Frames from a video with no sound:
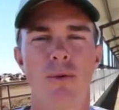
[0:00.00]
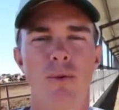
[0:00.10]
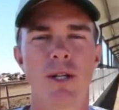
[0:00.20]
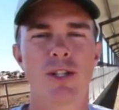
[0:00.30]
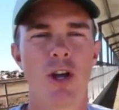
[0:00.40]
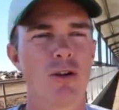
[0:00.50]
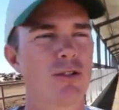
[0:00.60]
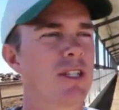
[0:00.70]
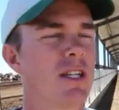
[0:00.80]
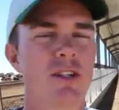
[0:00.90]
We
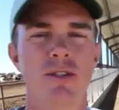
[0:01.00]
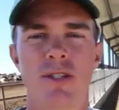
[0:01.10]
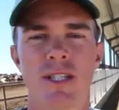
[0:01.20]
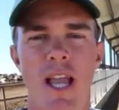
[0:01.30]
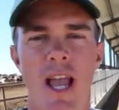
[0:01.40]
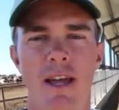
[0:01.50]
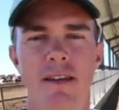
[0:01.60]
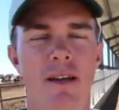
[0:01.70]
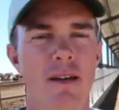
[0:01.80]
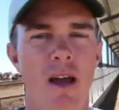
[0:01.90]
chose to use
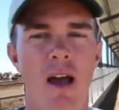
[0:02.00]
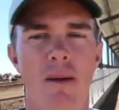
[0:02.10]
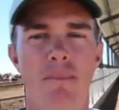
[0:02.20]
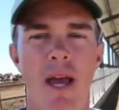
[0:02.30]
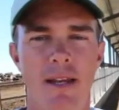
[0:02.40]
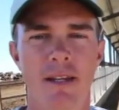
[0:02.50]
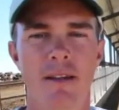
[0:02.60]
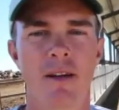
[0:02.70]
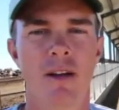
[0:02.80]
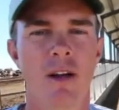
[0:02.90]
sand bedding
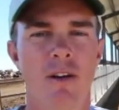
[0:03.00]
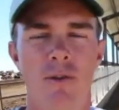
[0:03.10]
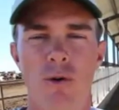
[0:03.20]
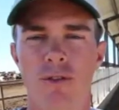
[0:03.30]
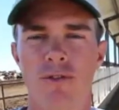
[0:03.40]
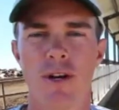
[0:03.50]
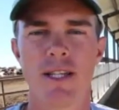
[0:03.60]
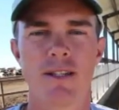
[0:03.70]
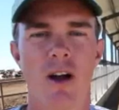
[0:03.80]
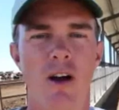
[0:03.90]
for the
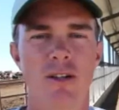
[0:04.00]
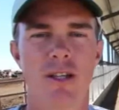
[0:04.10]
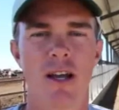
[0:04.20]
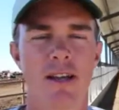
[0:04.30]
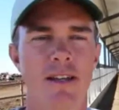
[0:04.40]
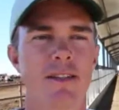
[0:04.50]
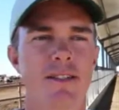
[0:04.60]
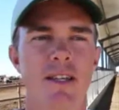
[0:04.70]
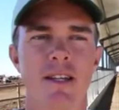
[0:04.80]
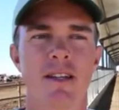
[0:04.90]
freestalls. It
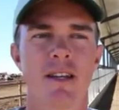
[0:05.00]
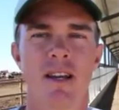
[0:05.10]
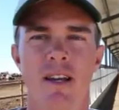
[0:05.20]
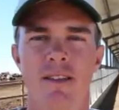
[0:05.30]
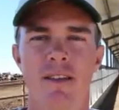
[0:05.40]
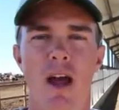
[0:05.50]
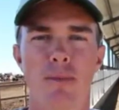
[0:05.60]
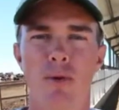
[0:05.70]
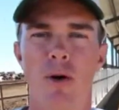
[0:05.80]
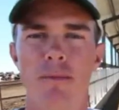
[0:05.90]
is the
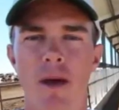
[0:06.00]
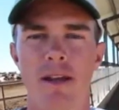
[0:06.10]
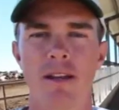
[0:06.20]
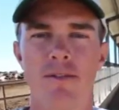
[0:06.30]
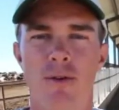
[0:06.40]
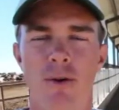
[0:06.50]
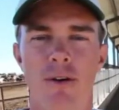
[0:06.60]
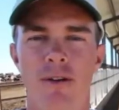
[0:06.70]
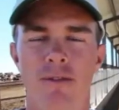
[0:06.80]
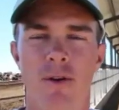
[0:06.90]
#1 bedding
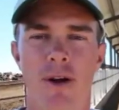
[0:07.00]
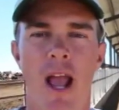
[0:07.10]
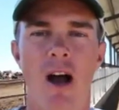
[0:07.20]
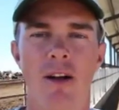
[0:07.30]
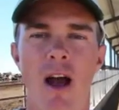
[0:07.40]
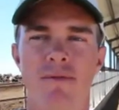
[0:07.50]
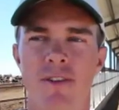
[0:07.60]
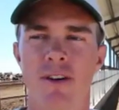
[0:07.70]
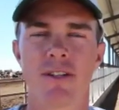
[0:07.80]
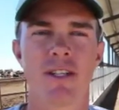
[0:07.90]
for cow
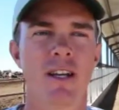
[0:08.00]
comfort.